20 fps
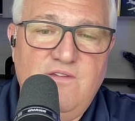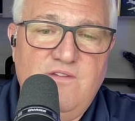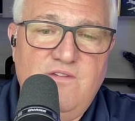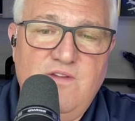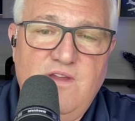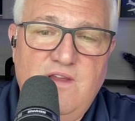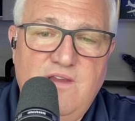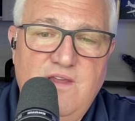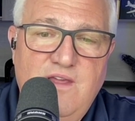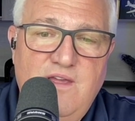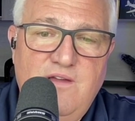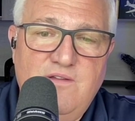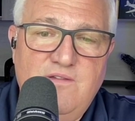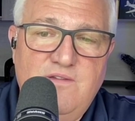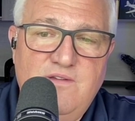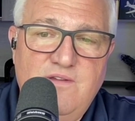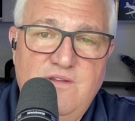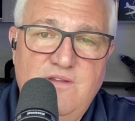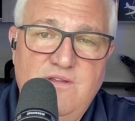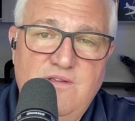check
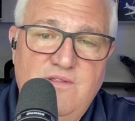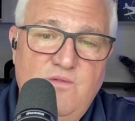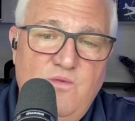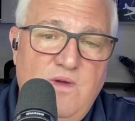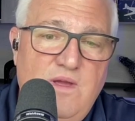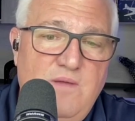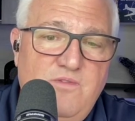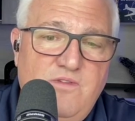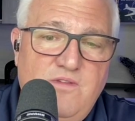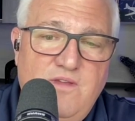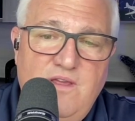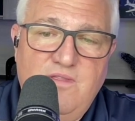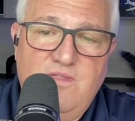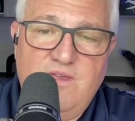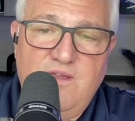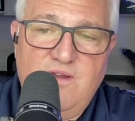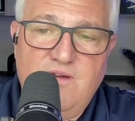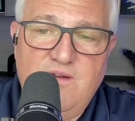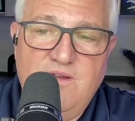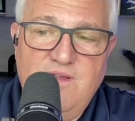out the website
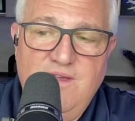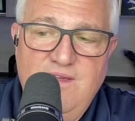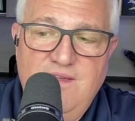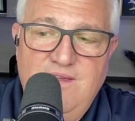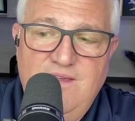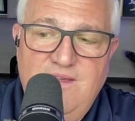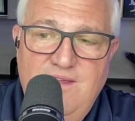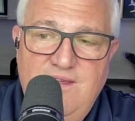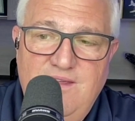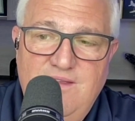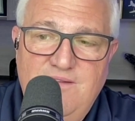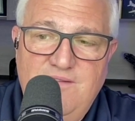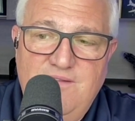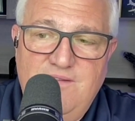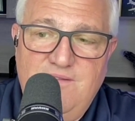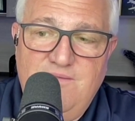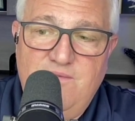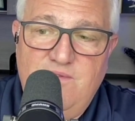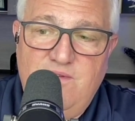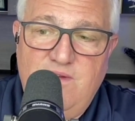there,
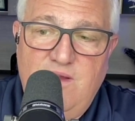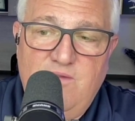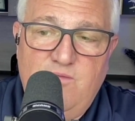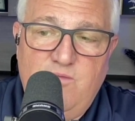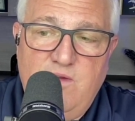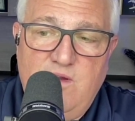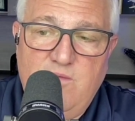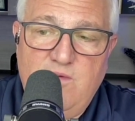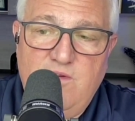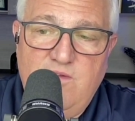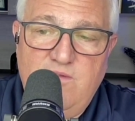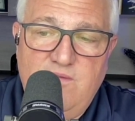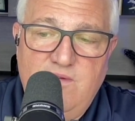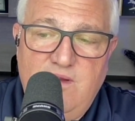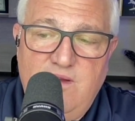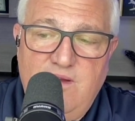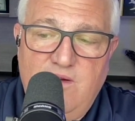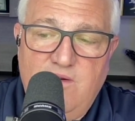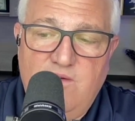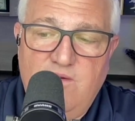and James
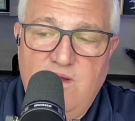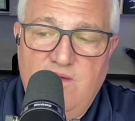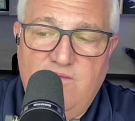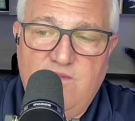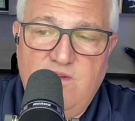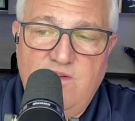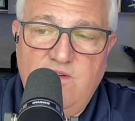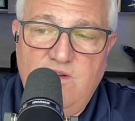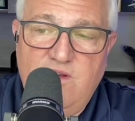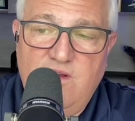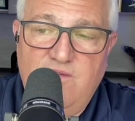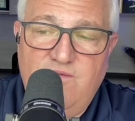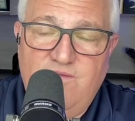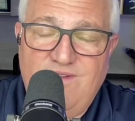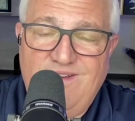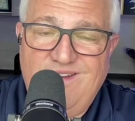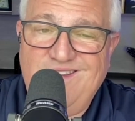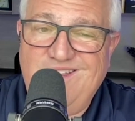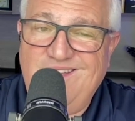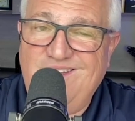Spearman Aircraft, and you're going to
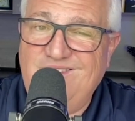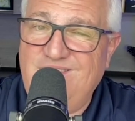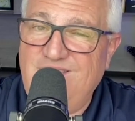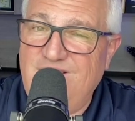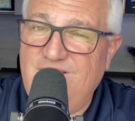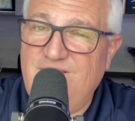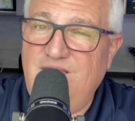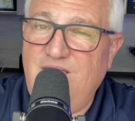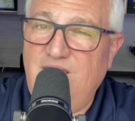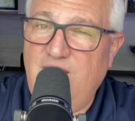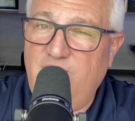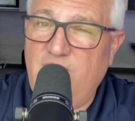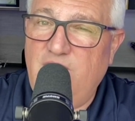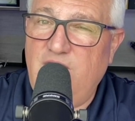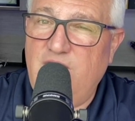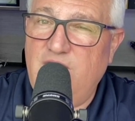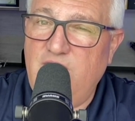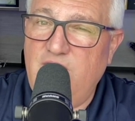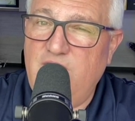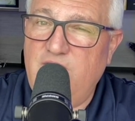find out that they have a
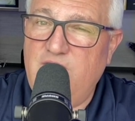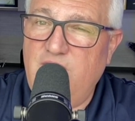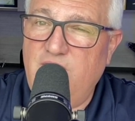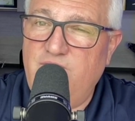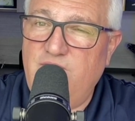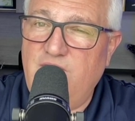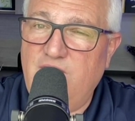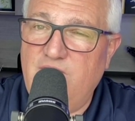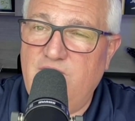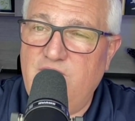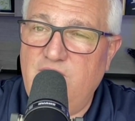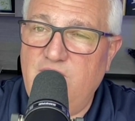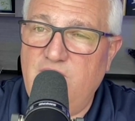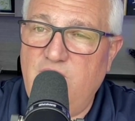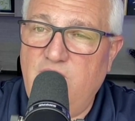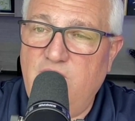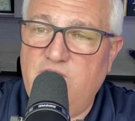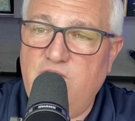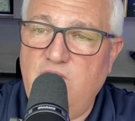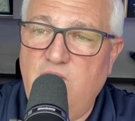lot of good stuff out there.
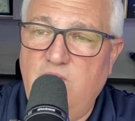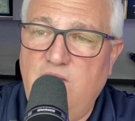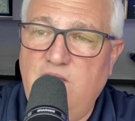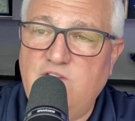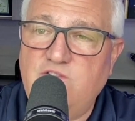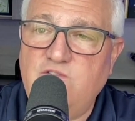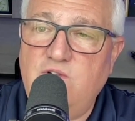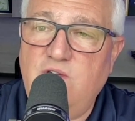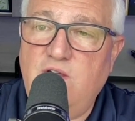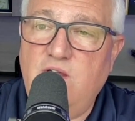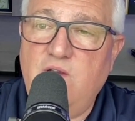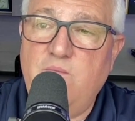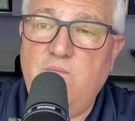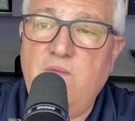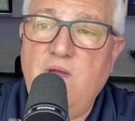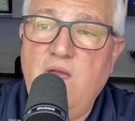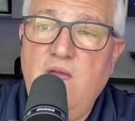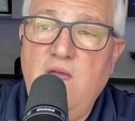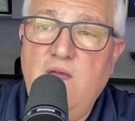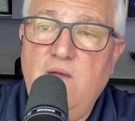And also
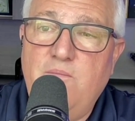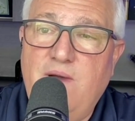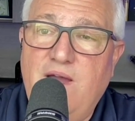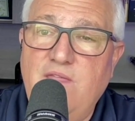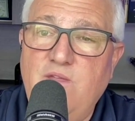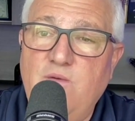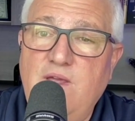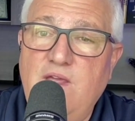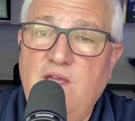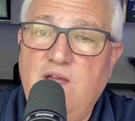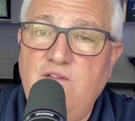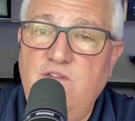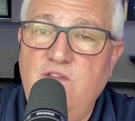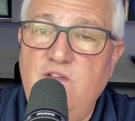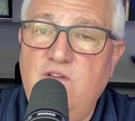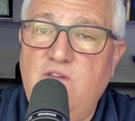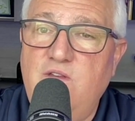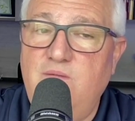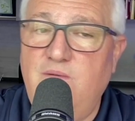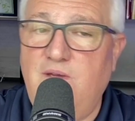Electroair, by the way, on
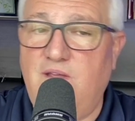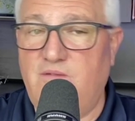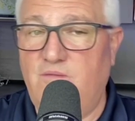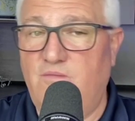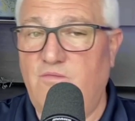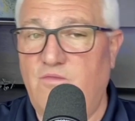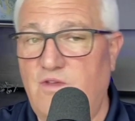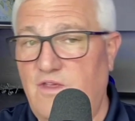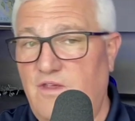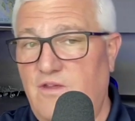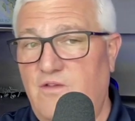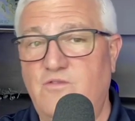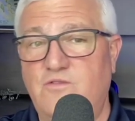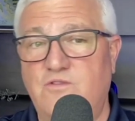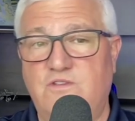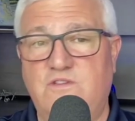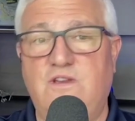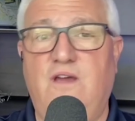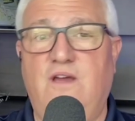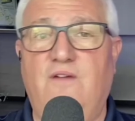YouTube has some really
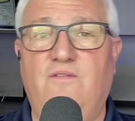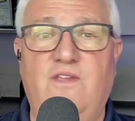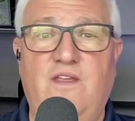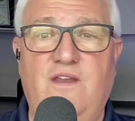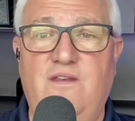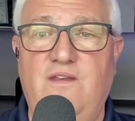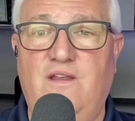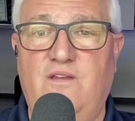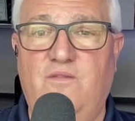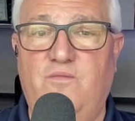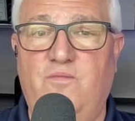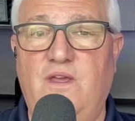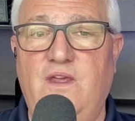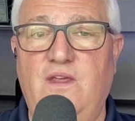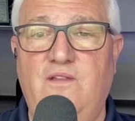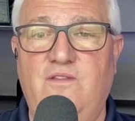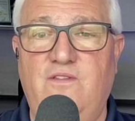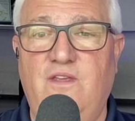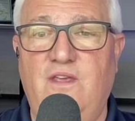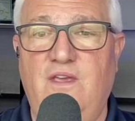cool stuff that
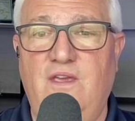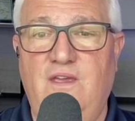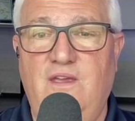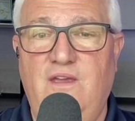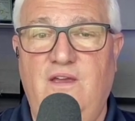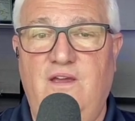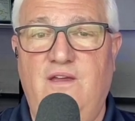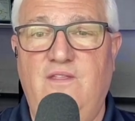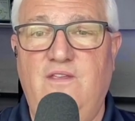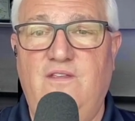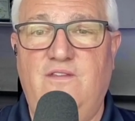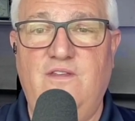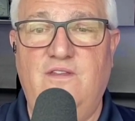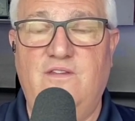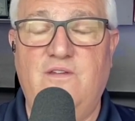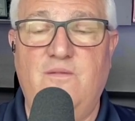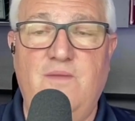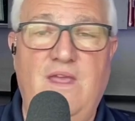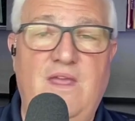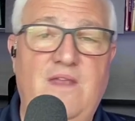explains the
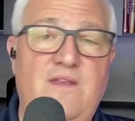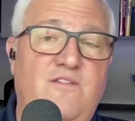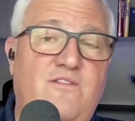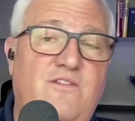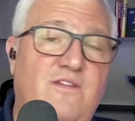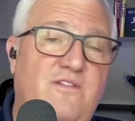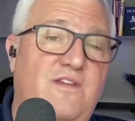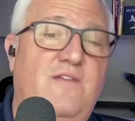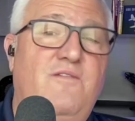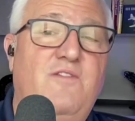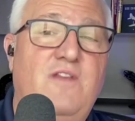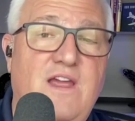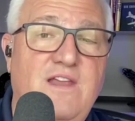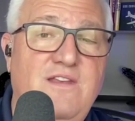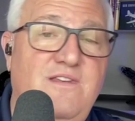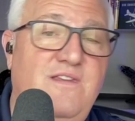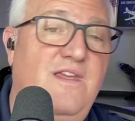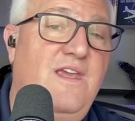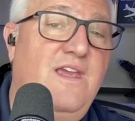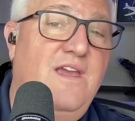system. And just to give you an
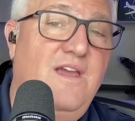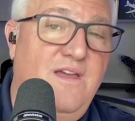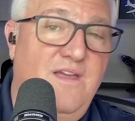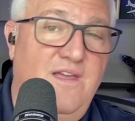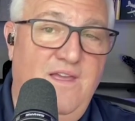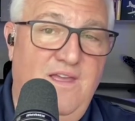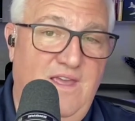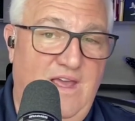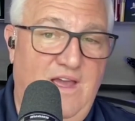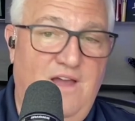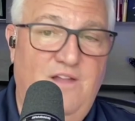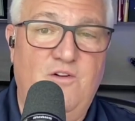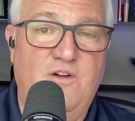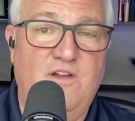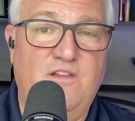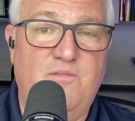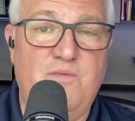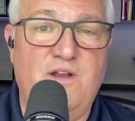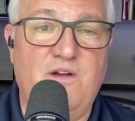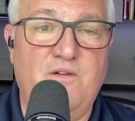idea how
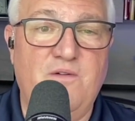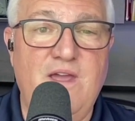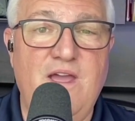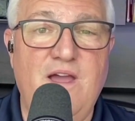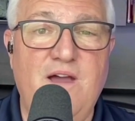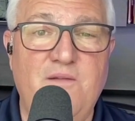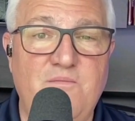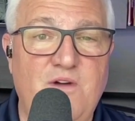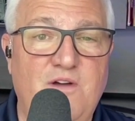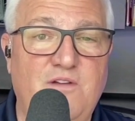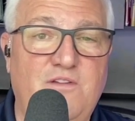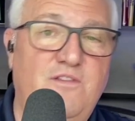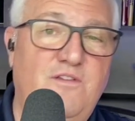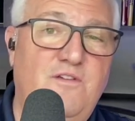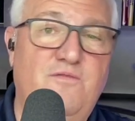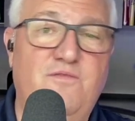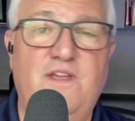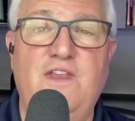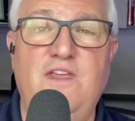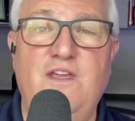long it's been around, most of
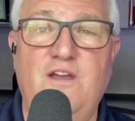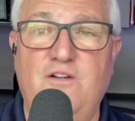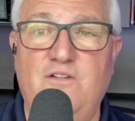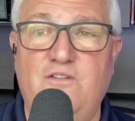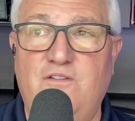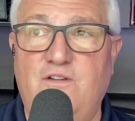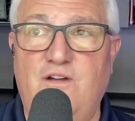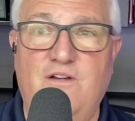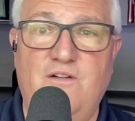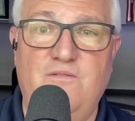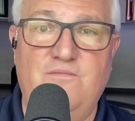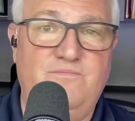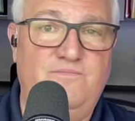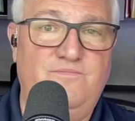their videos are,